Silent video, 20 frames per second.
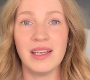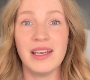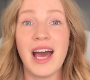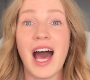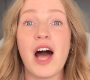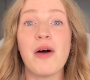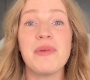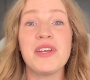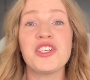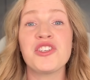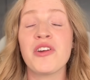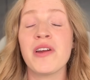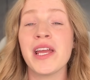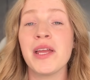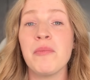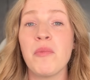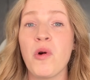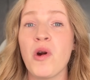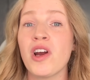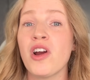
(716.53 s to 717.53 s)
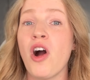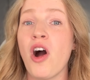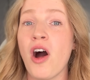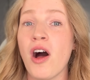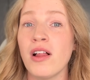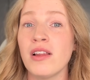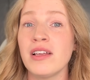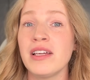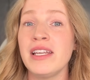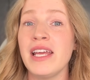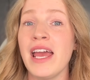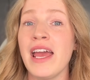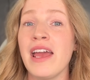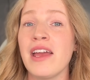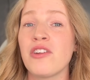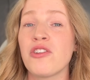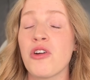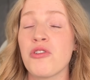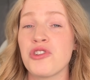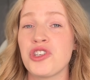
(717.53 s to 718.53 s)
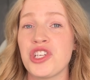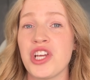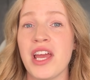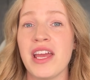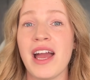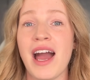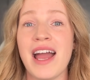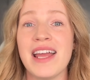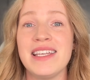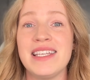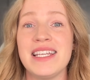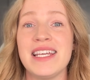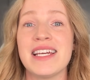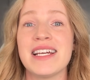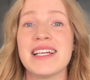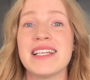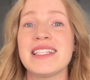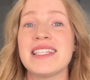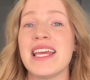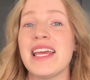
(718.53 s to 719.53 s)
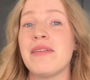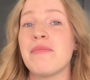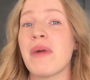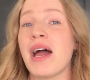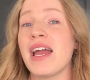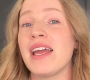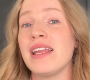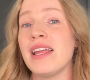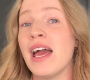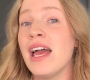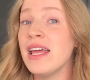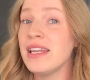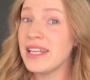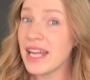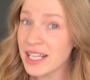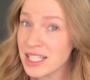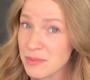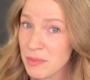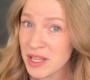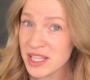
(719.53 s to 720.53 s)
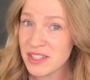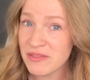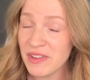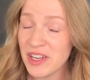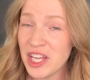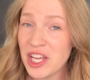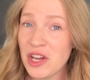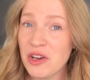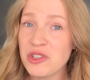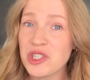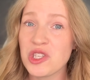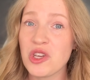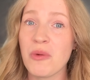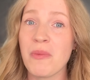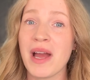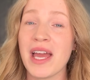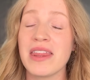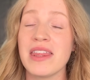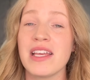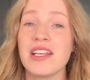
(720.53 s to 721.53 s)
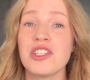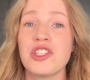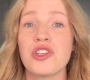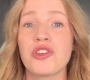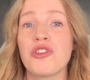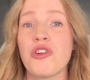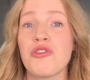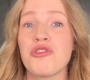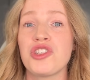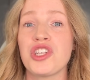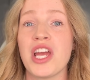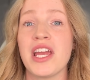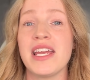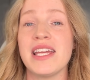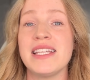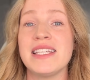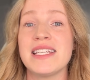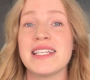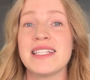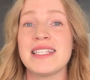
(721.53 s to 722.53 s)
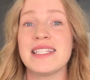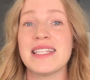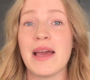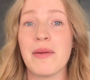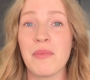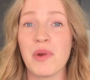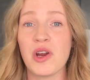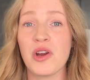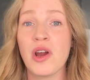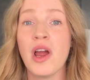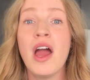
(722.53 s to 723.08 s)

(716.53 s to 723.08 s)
I'll be sharing more holiday crochet ideas in my next month's video, so my things to crochet in December.